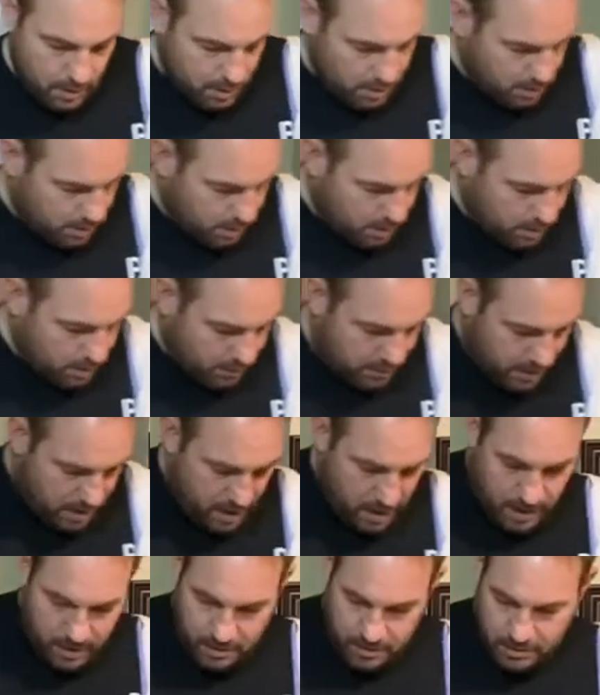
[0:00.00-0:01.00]
Oh yeah,
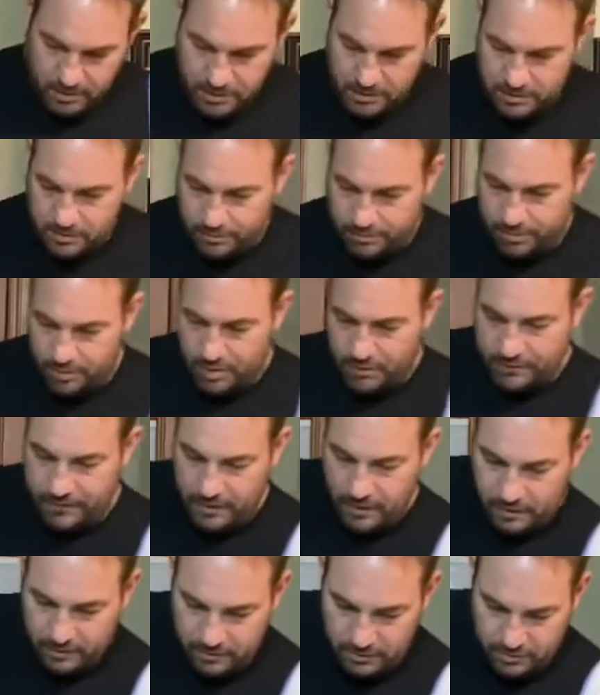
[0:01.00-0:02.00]
these are
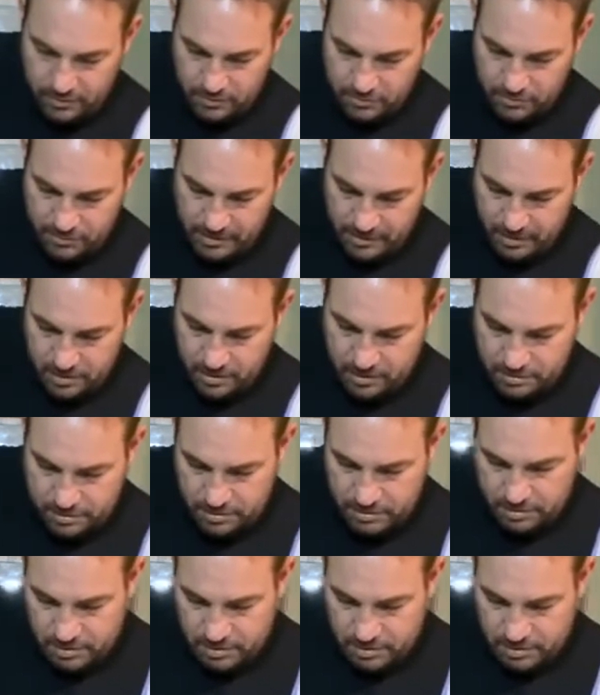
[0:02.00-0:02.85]
perfect. Oh my gosh.